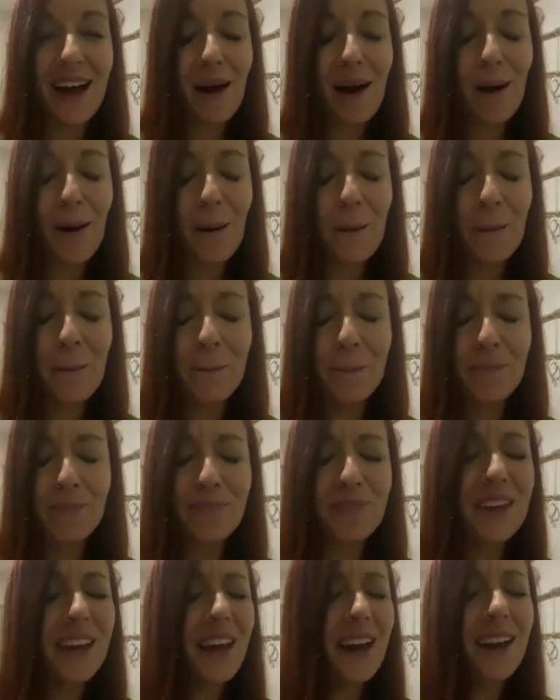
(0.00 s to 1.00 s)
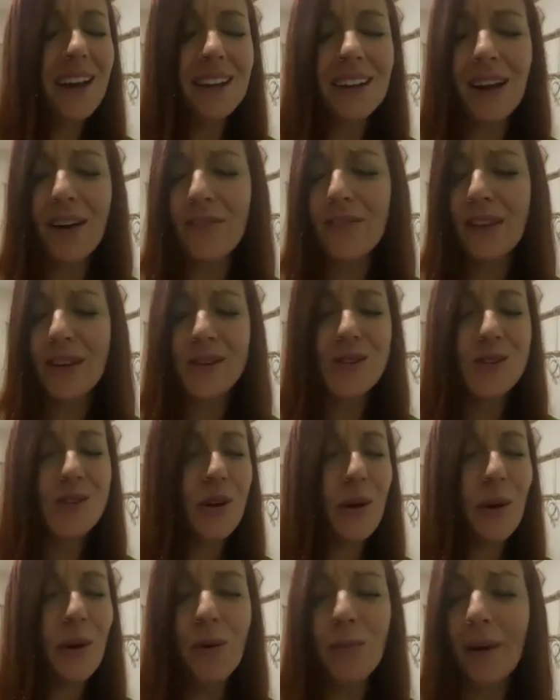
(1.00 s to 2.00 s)
I love this
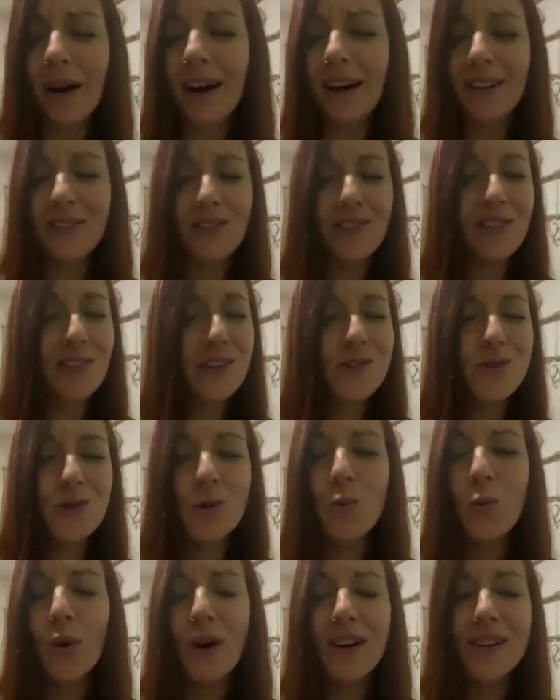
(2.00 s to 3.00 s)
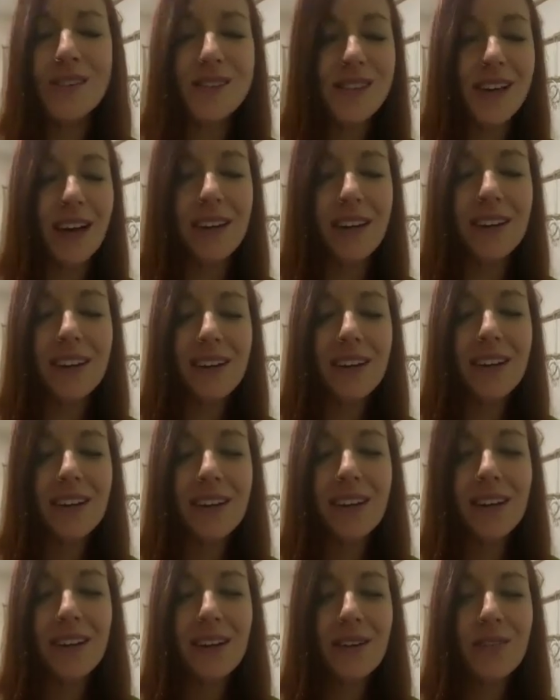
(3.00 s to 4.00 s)
so much. The 2 words that
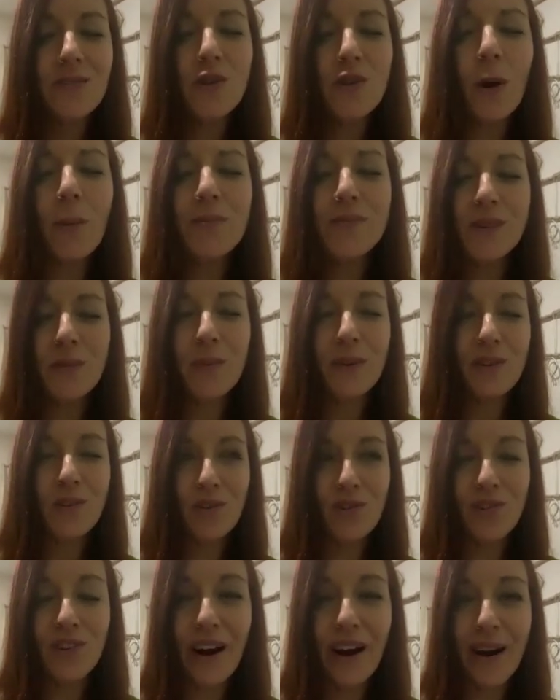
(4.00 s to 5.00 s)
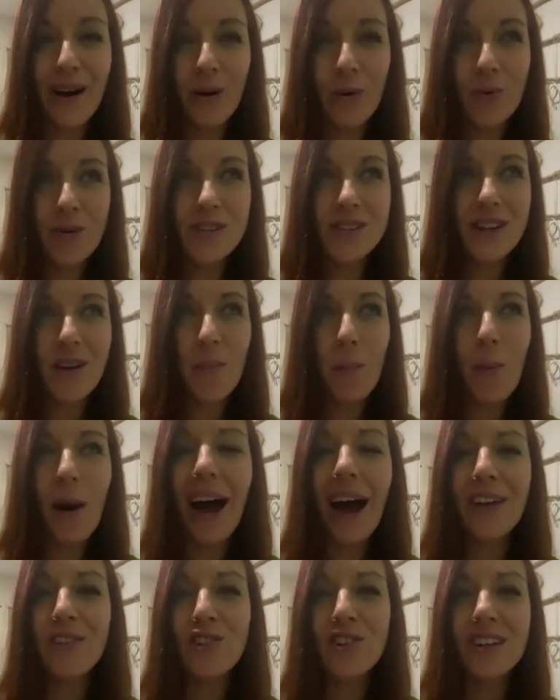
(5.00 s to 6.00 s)
dropped in when you're sharing was
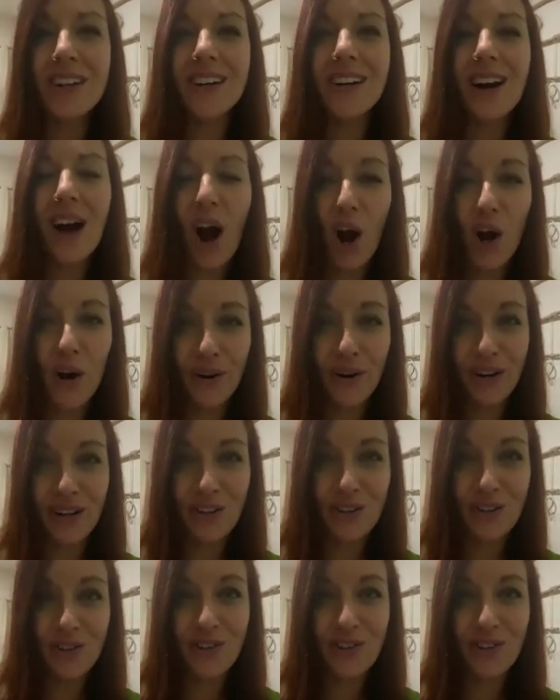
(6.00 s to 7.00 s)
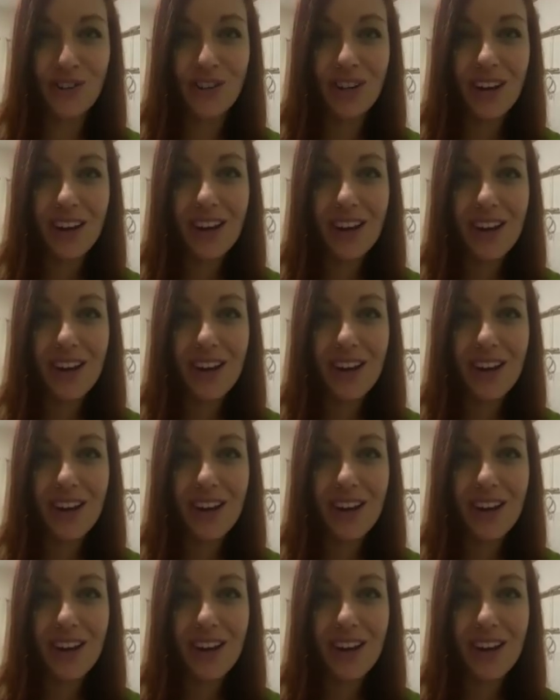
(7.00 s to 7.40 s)
compassion and courage.